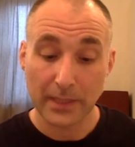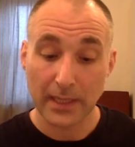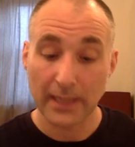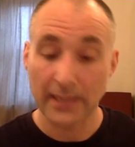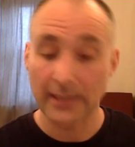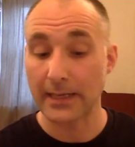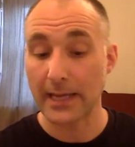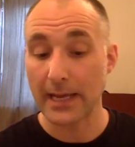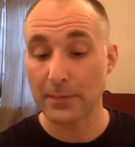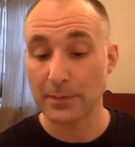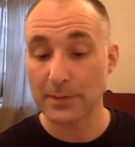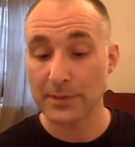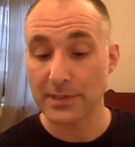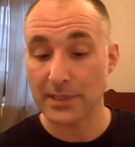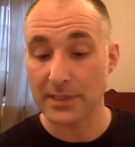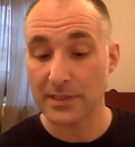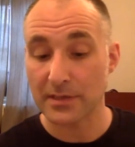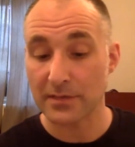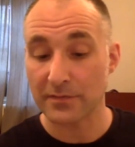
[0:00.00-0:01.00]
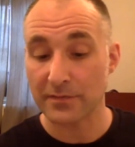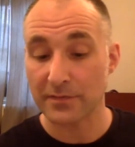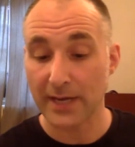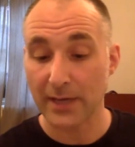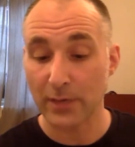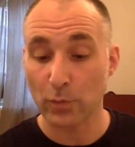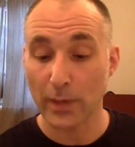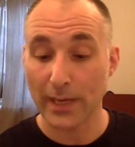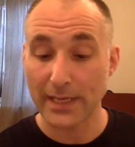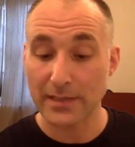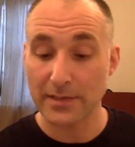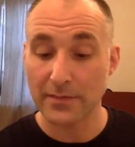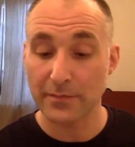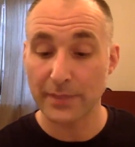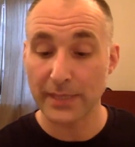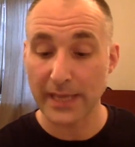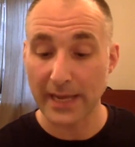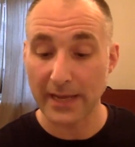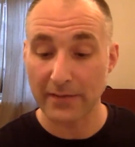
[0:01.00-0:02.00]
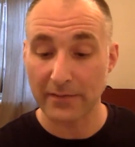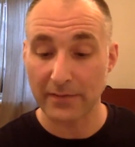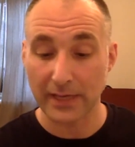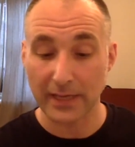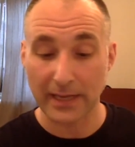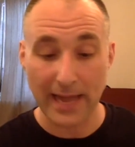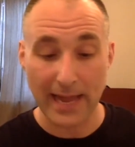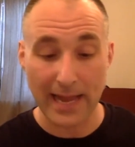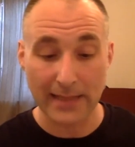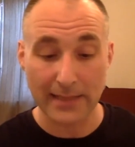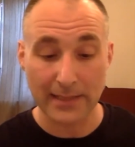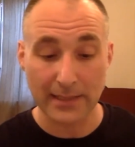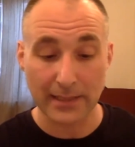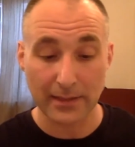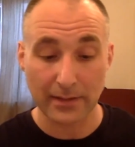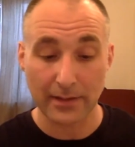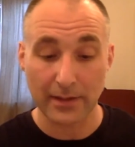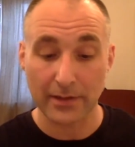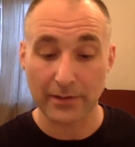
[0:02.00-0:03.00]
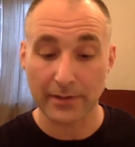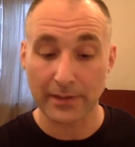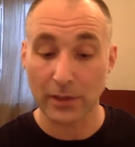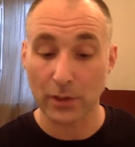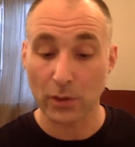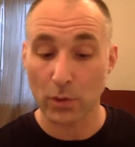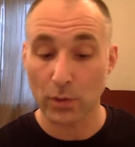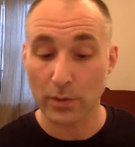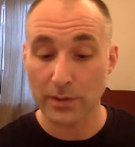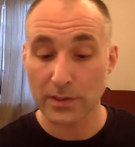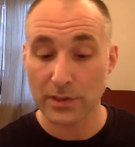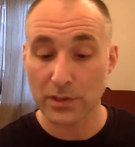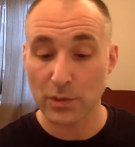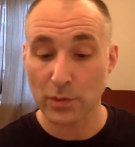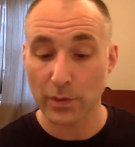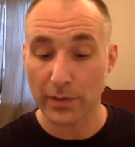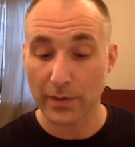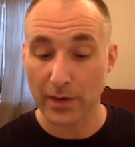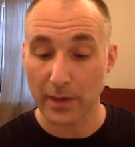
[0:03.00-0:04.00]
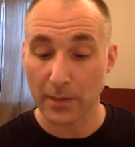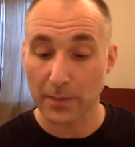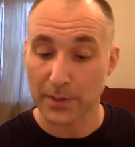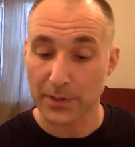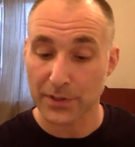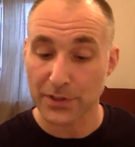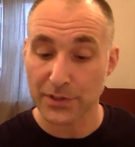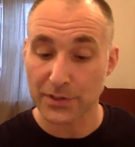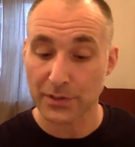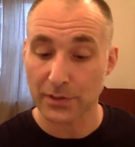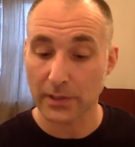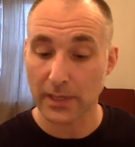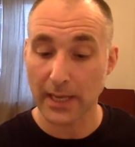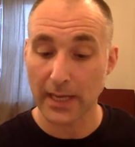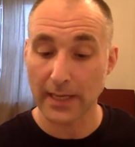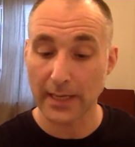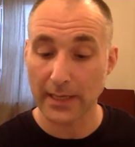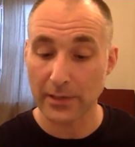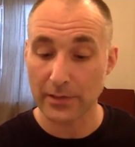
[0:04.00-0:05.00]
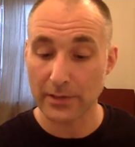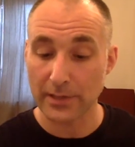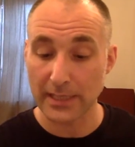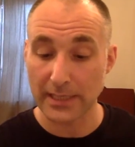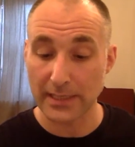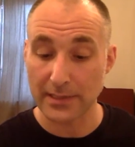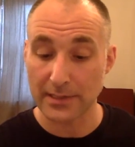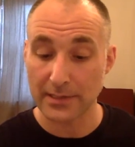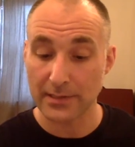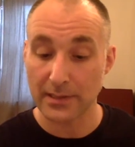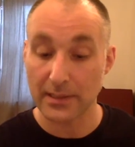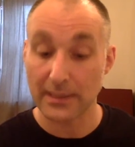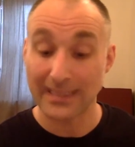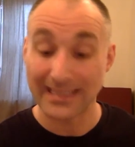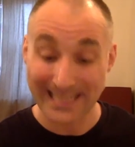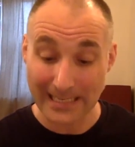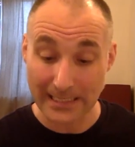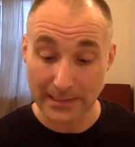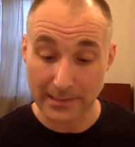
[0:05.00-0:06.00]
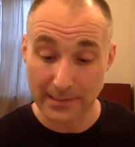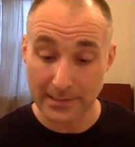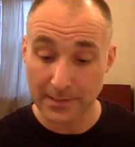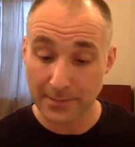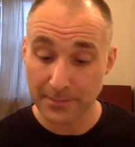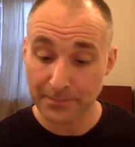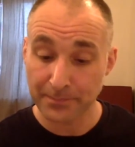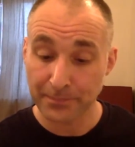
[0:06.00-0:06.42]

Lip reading: It enables us to find ways of behaving and acting that are in accordance with our personal and inner needs,